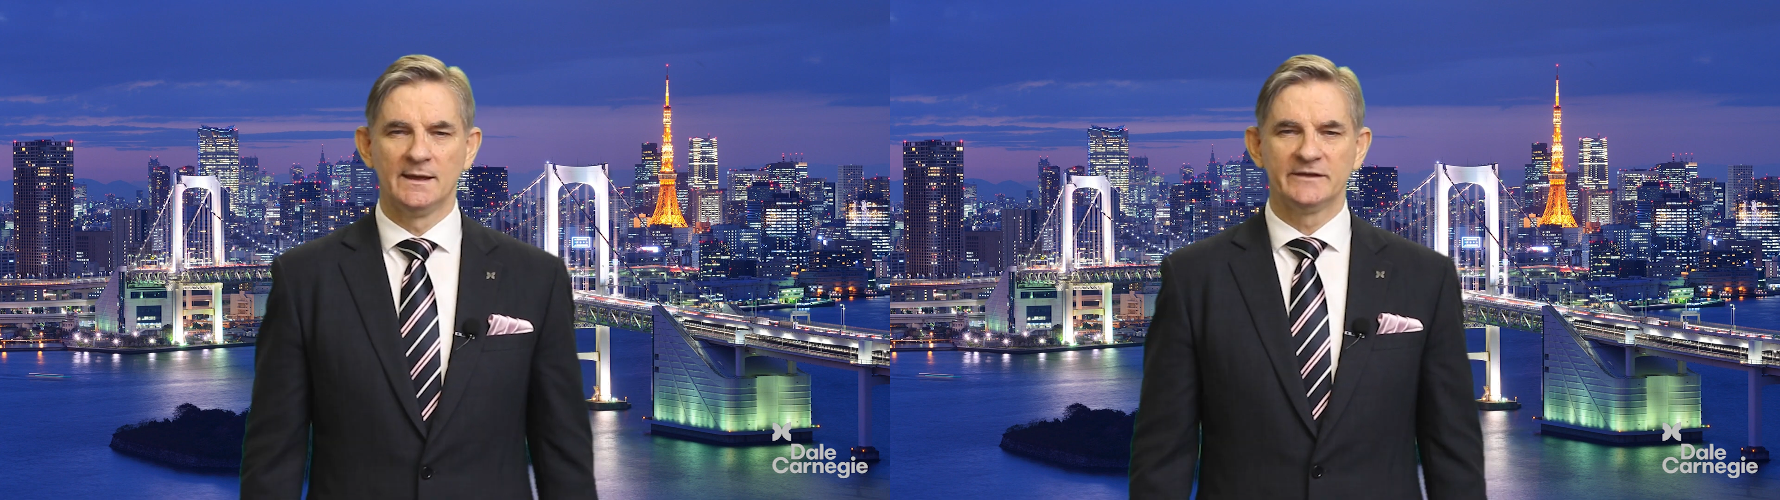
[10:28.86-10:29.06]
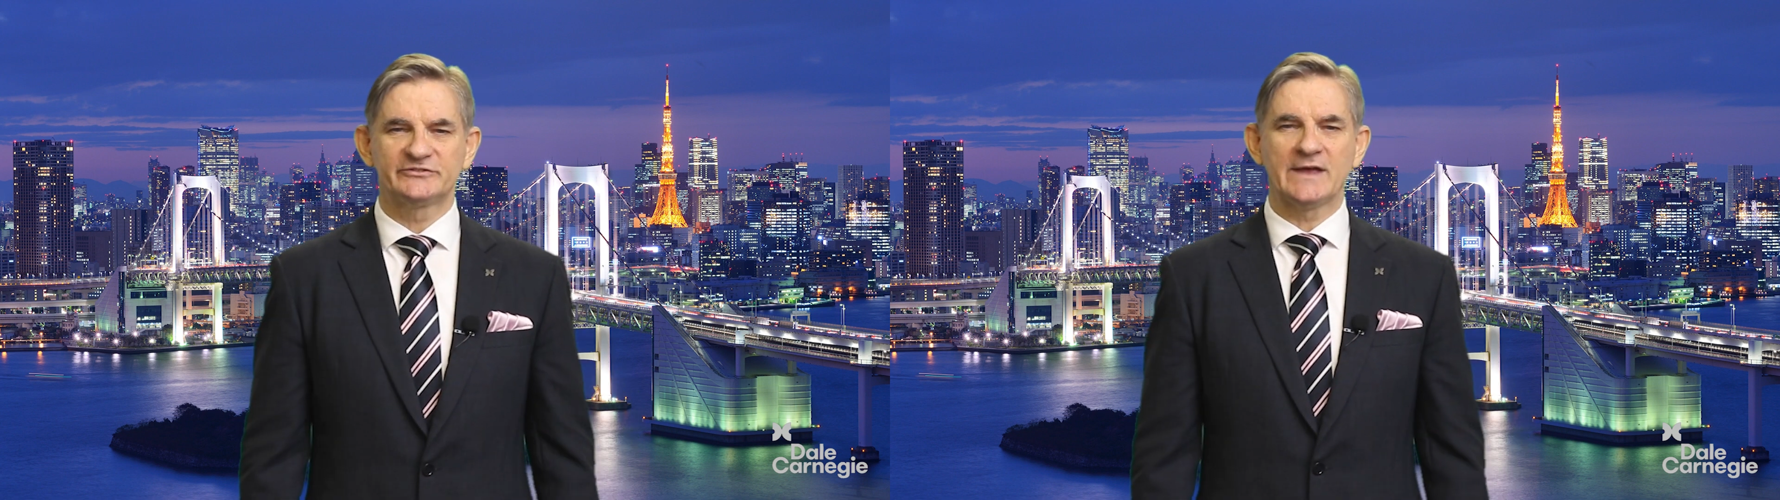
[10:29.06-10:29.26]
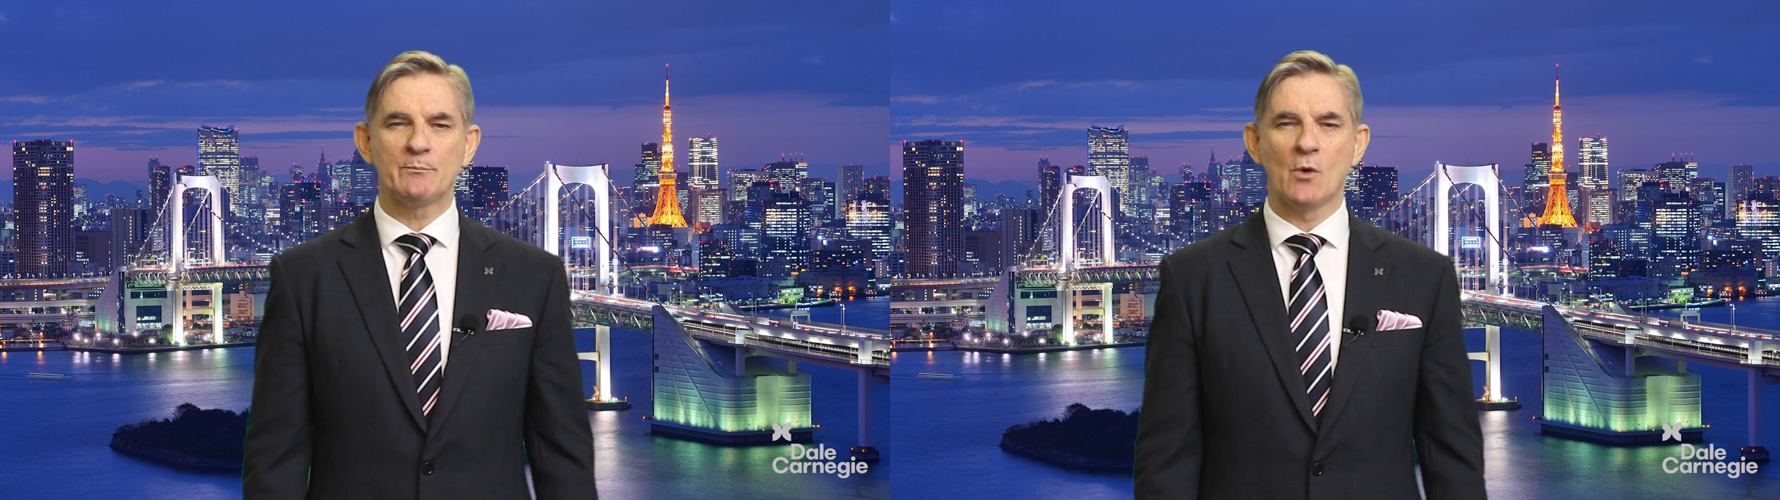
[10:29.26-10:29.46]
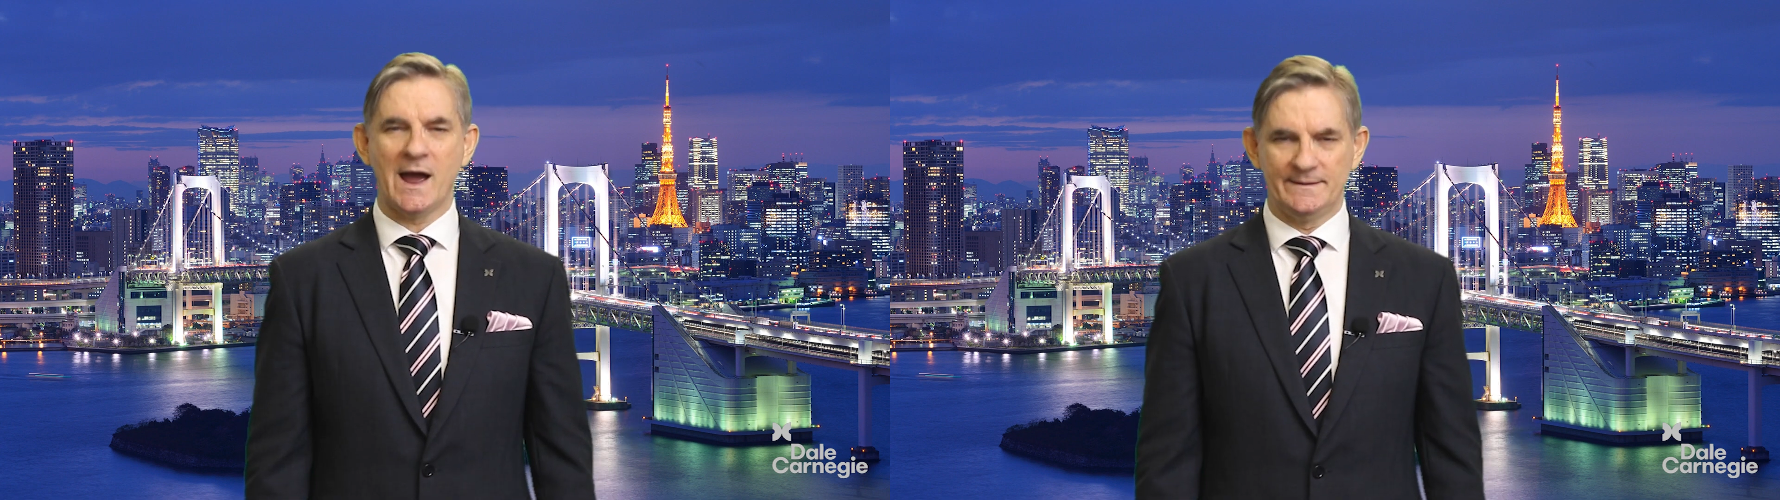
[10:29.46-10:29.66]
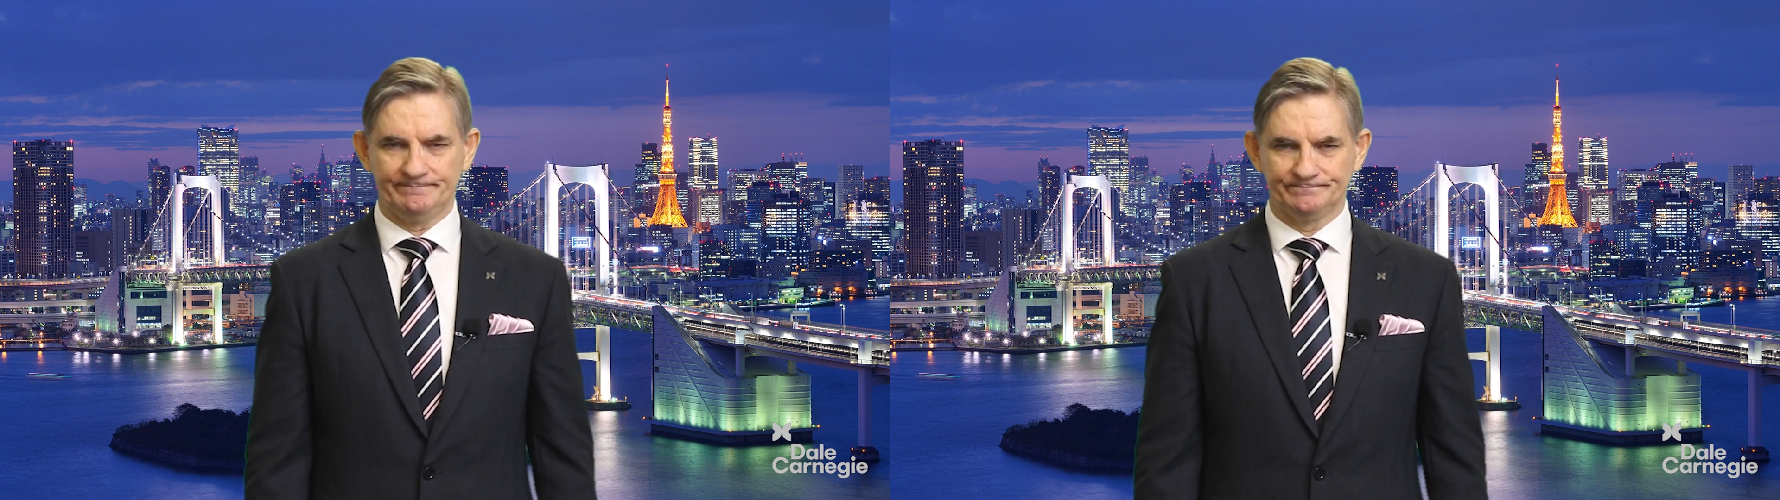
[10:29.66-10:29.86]
Step
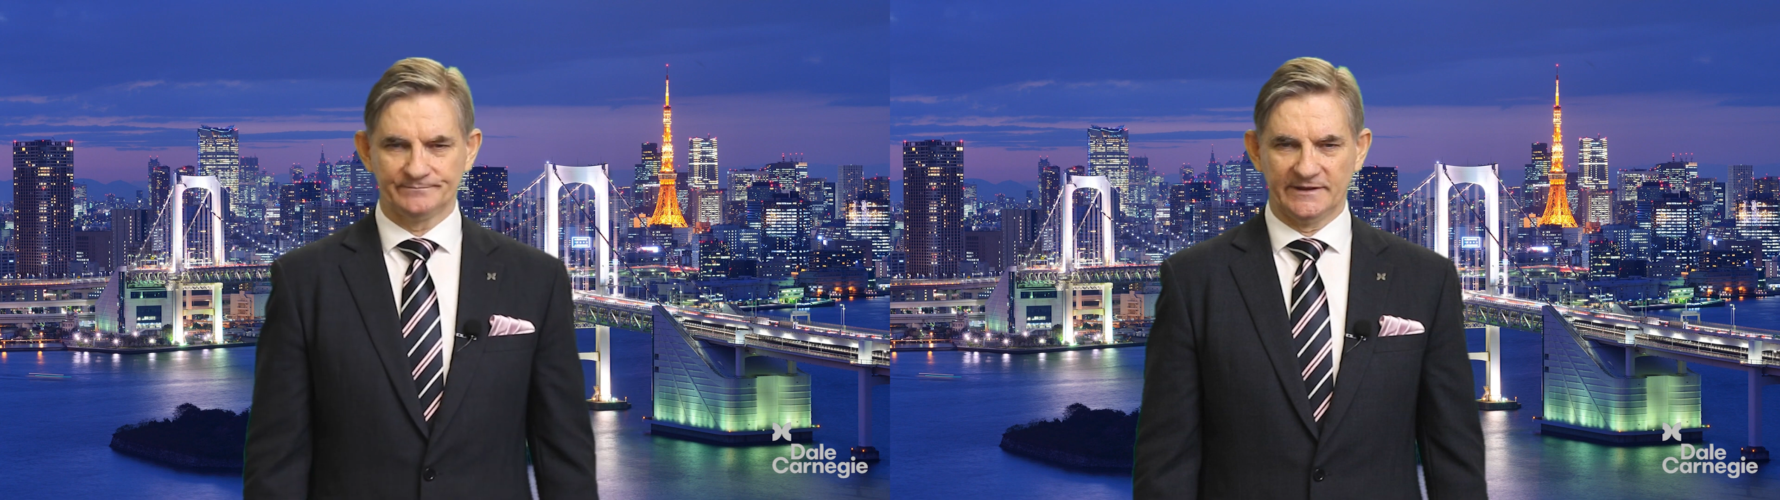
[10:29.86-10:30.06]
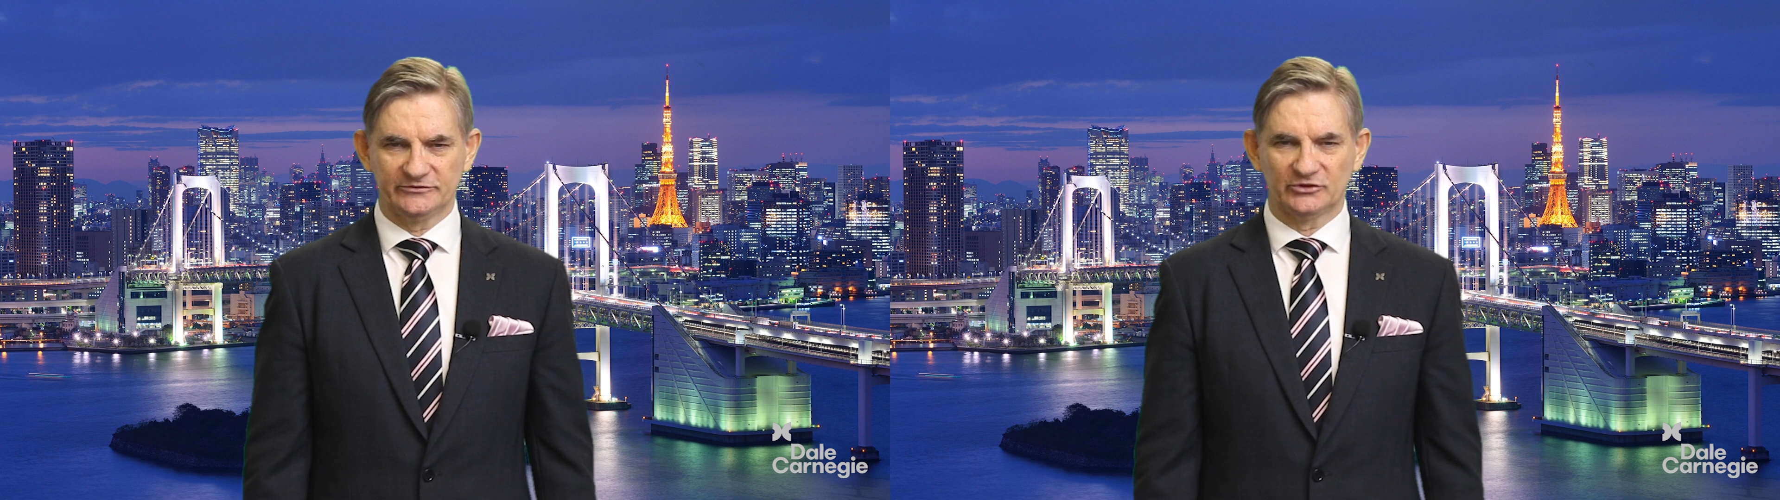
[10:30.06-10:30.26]
one is